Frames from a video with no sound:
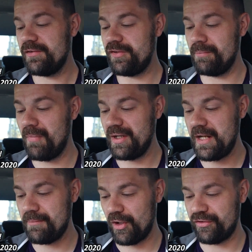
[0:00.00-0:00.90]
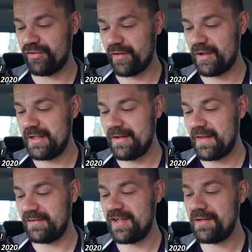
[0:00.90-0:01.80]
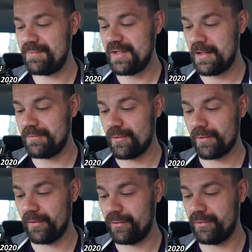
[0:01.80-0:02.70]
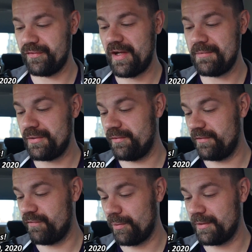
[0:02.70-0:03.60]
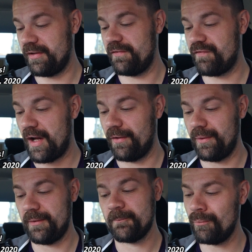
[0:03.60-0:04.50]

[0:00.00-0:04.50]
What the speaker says: to Monday, March 30th at 10 p.m. your local time. You can look forward to the following.